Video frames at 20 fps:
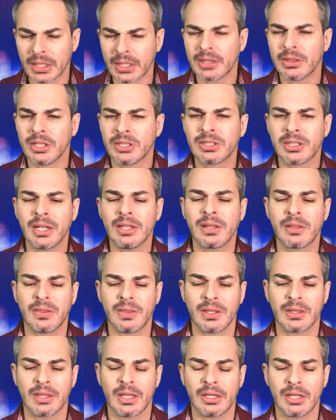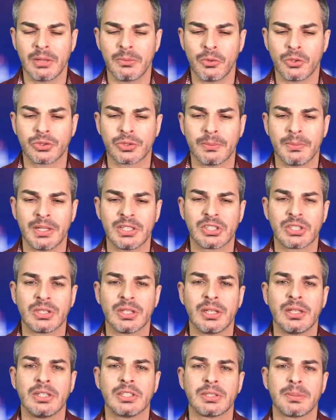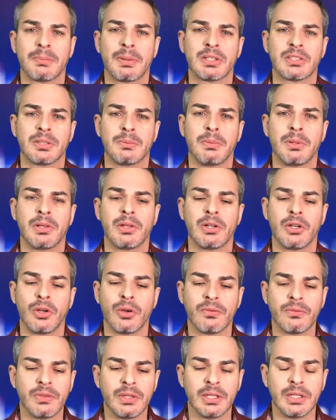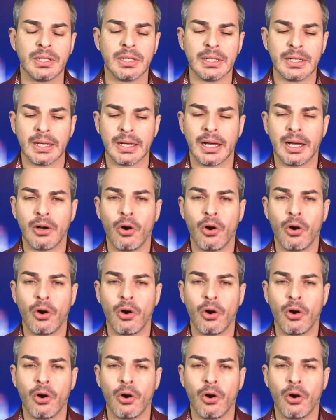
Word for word: There's another thing that he also mentioned that there's a possibility of the uh,